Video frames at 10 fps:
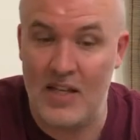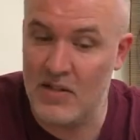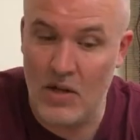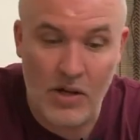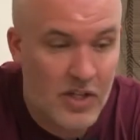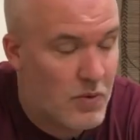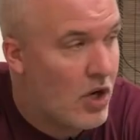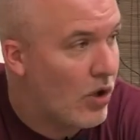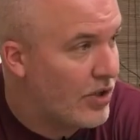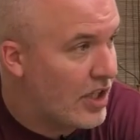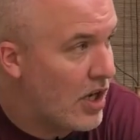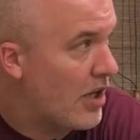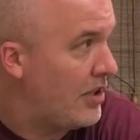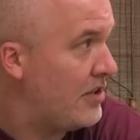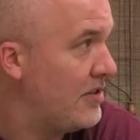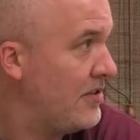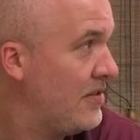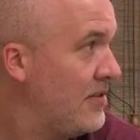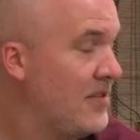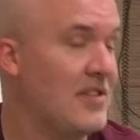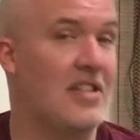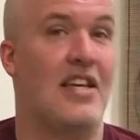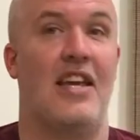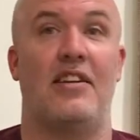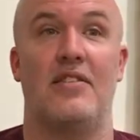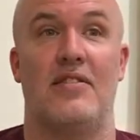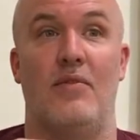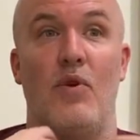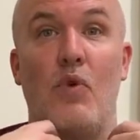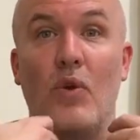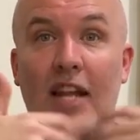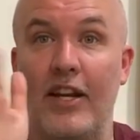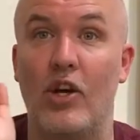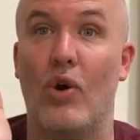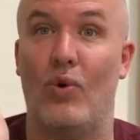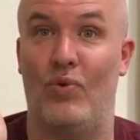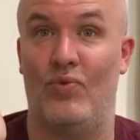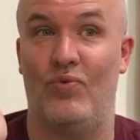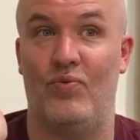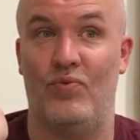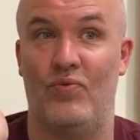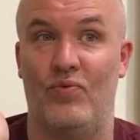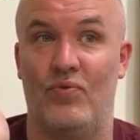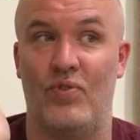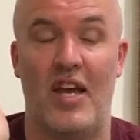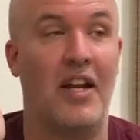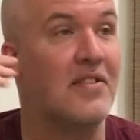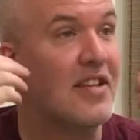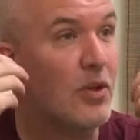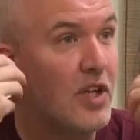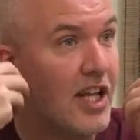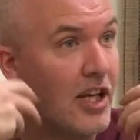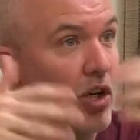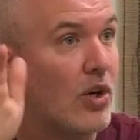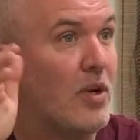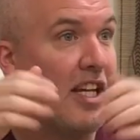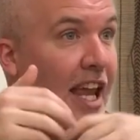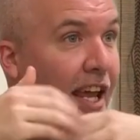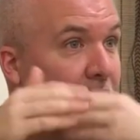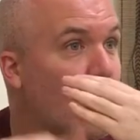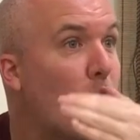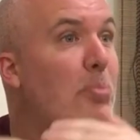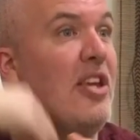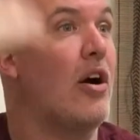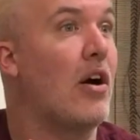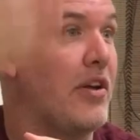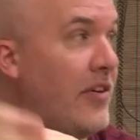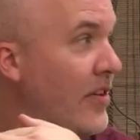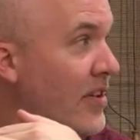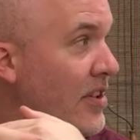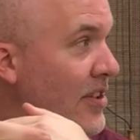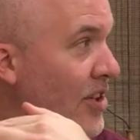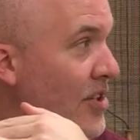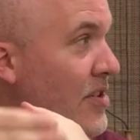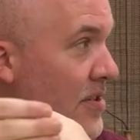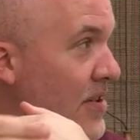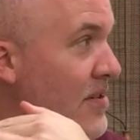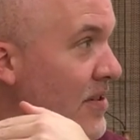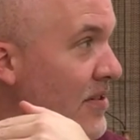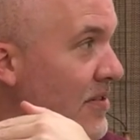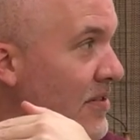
As long as we're holding on, we won't let go. And until we let go, we can't go beyond consciousness.